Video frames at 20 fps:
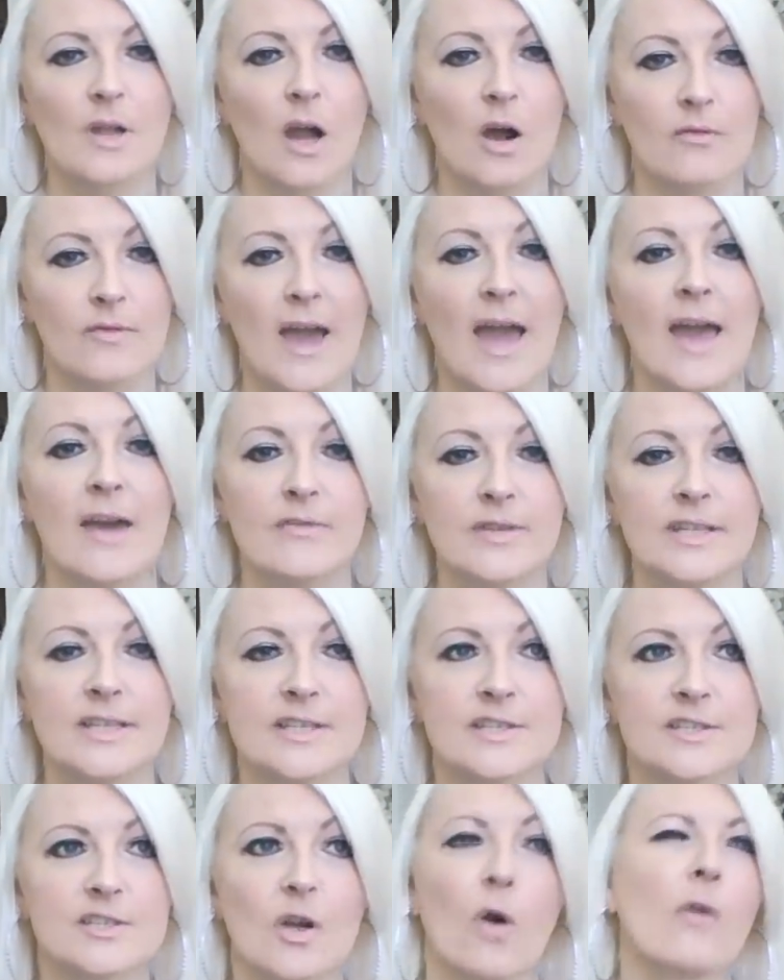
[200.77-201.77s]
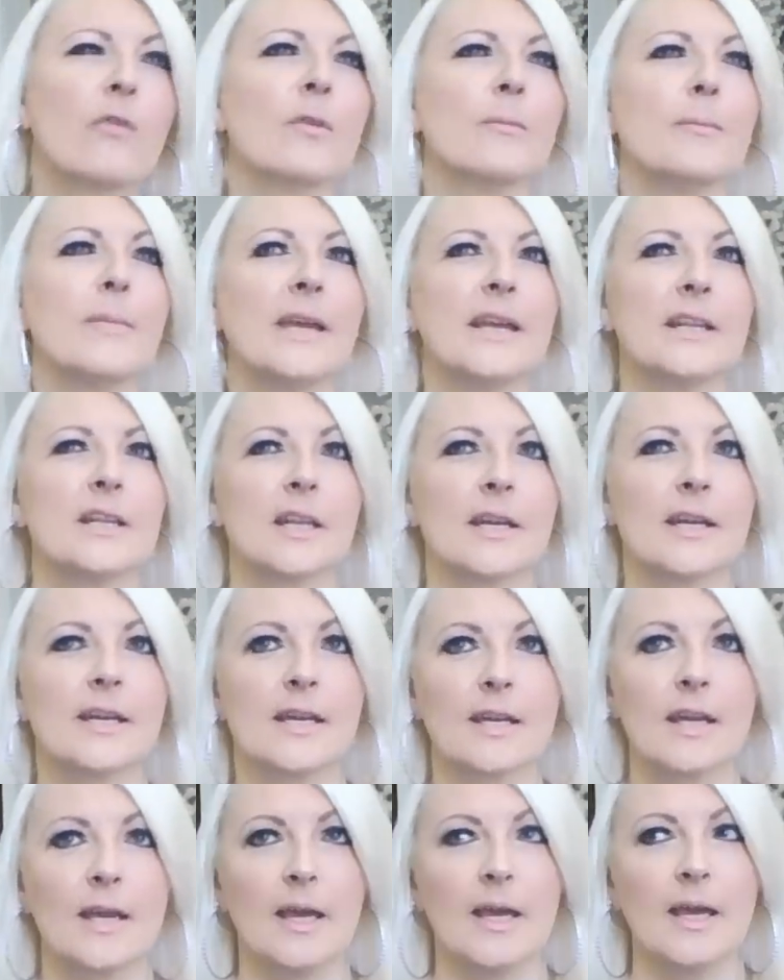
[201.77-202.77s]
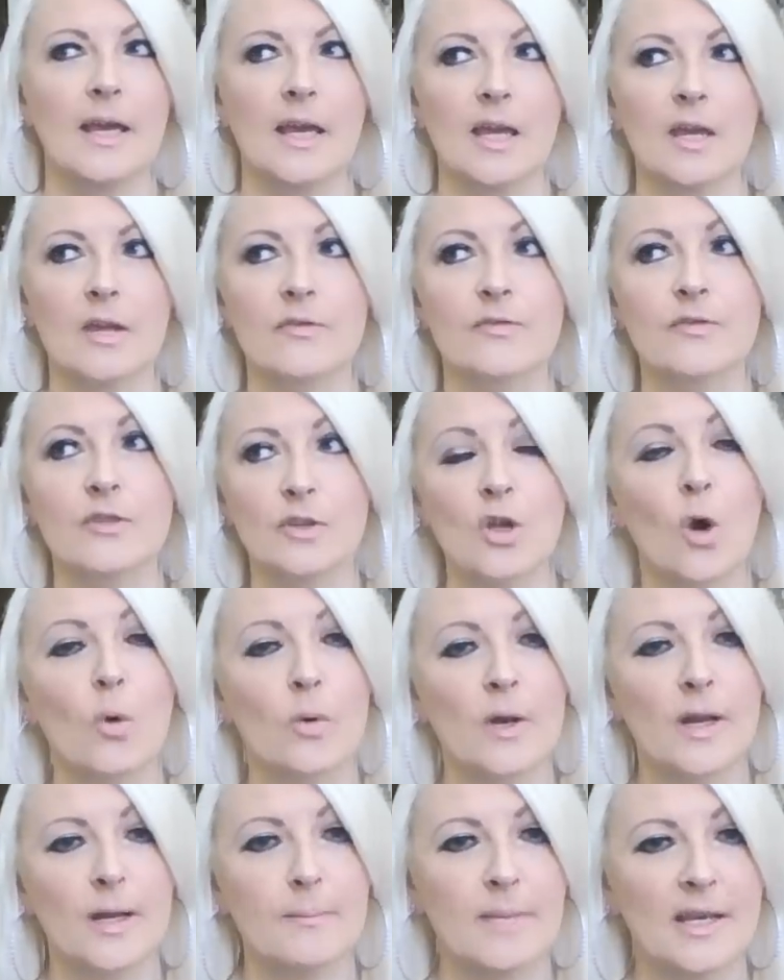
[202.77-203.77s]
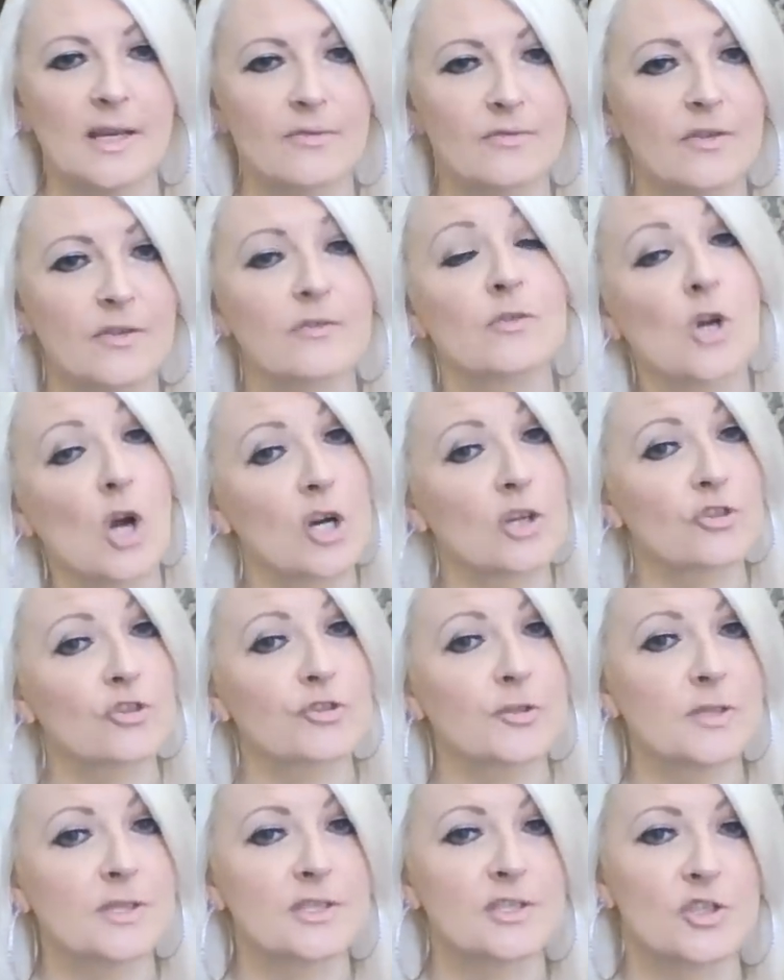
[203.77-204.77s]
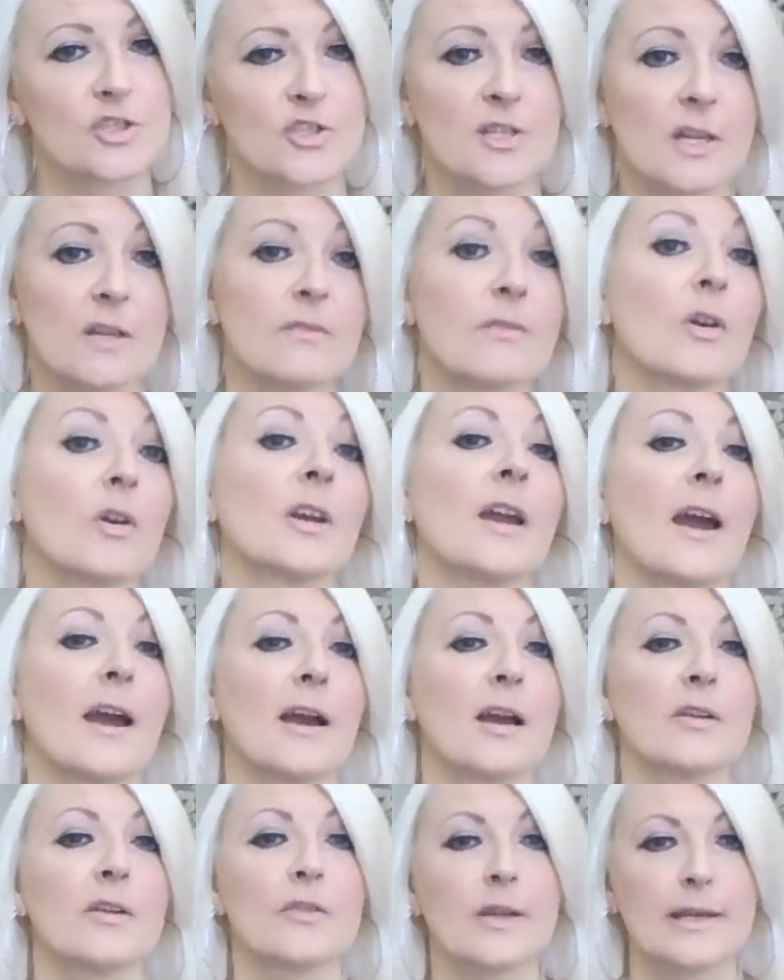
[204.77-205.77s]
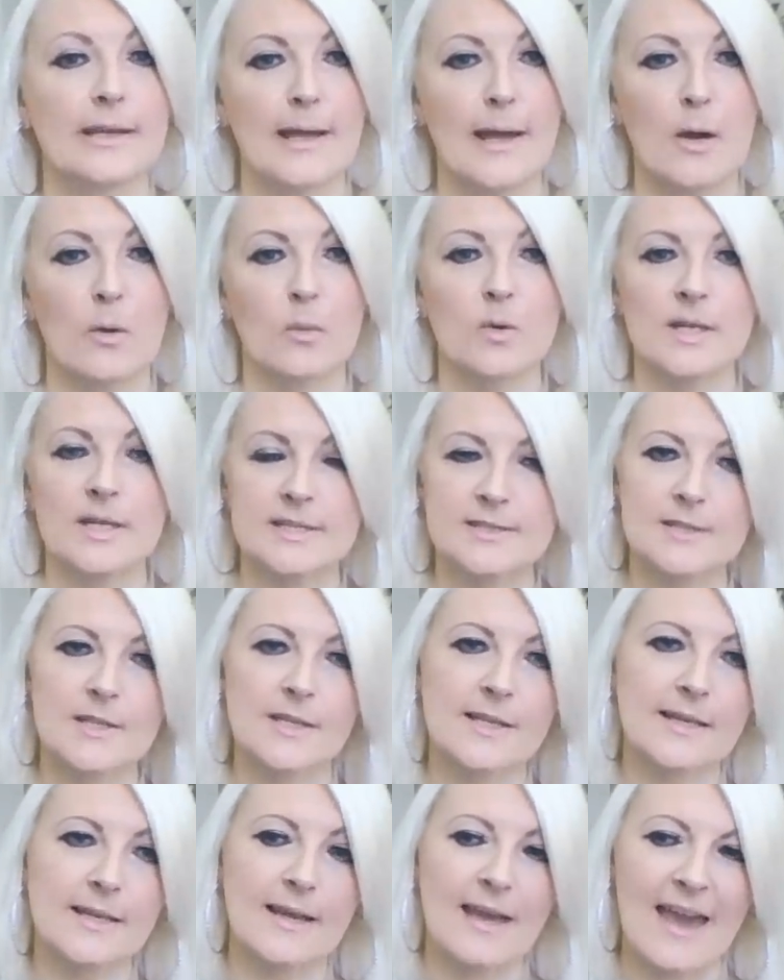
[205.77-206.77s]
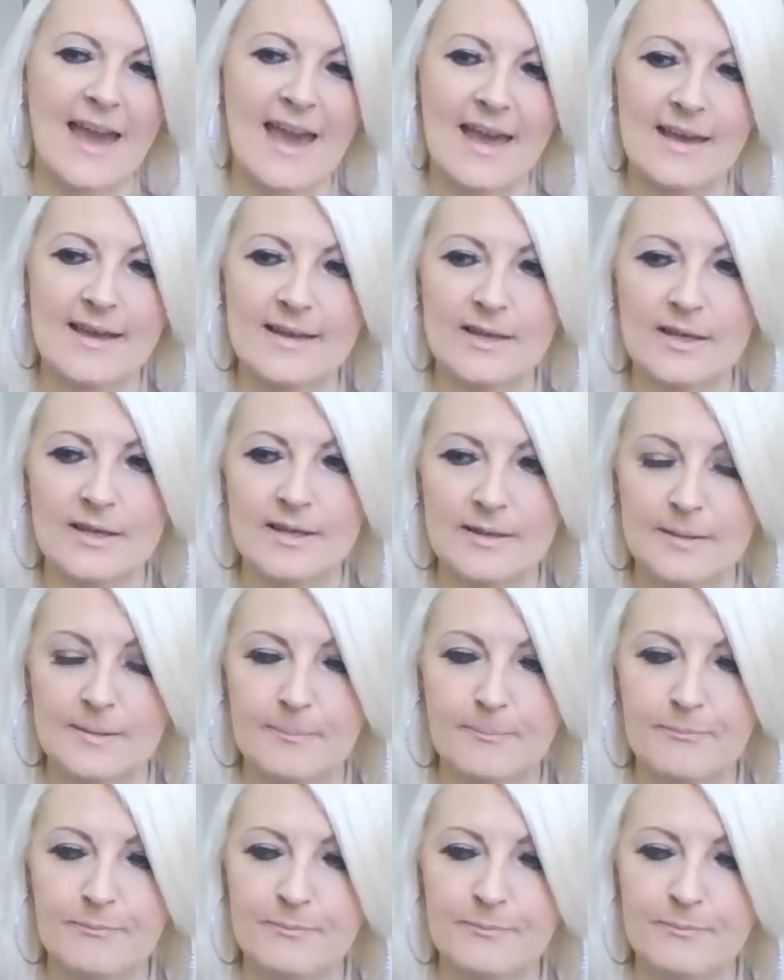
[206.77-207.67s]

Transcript: of heaviness over me. Like, if you know what I mean, if you've gone through this yourself where you are right now, it's like a, a,